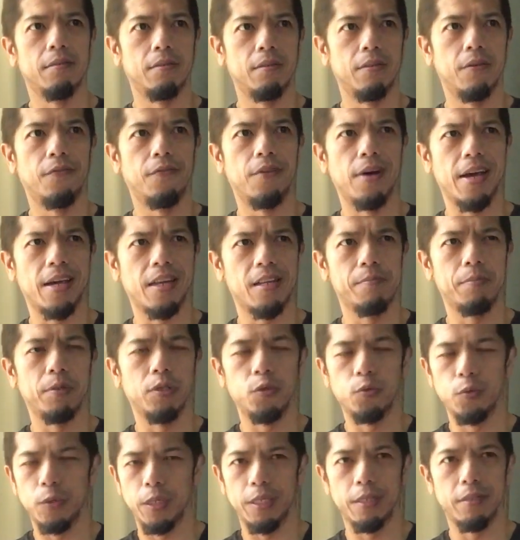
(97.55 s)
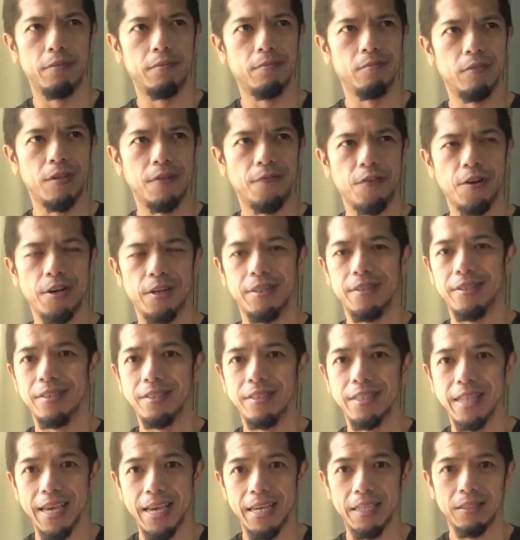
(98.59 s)
divided between different
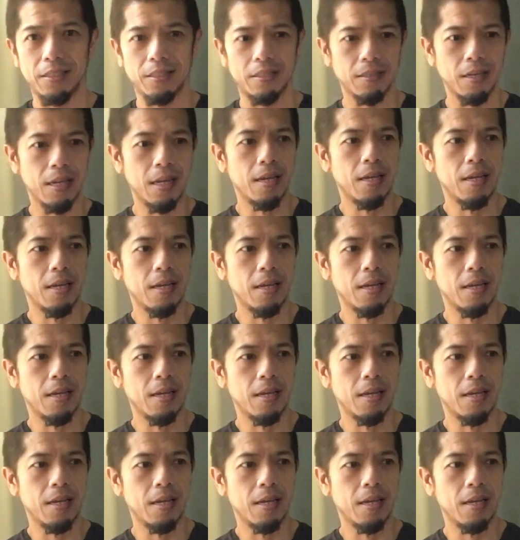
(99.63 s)
dates.